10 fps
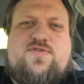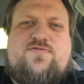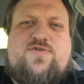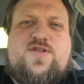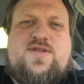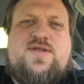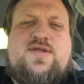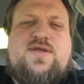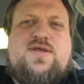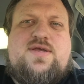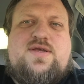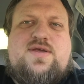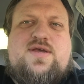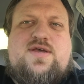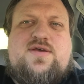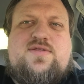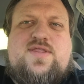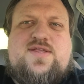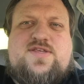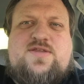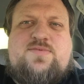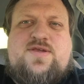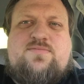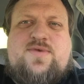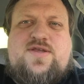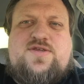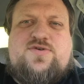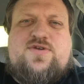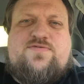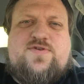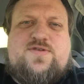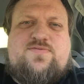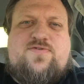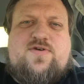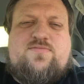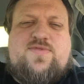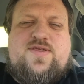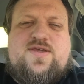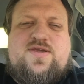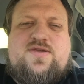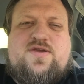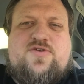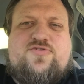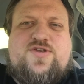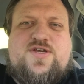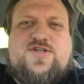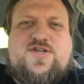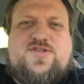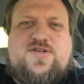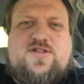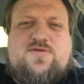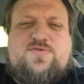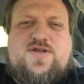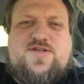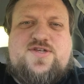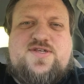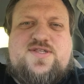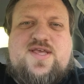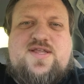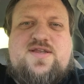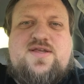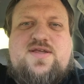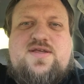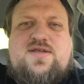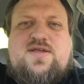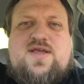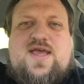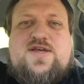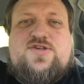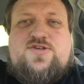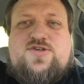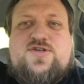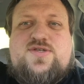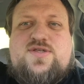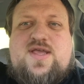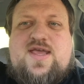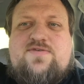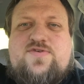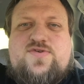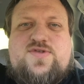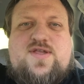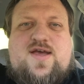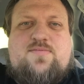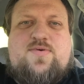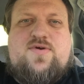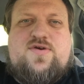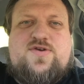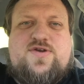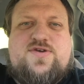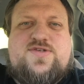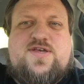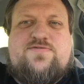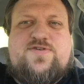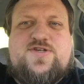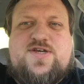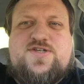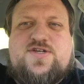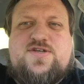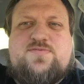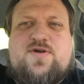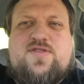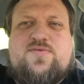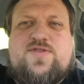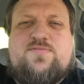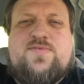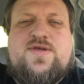the foot. That's going to be a major difference from the country cha-chas and club cha-chas that actually just have you stop under yourself and cha-cha as part of the rhythm,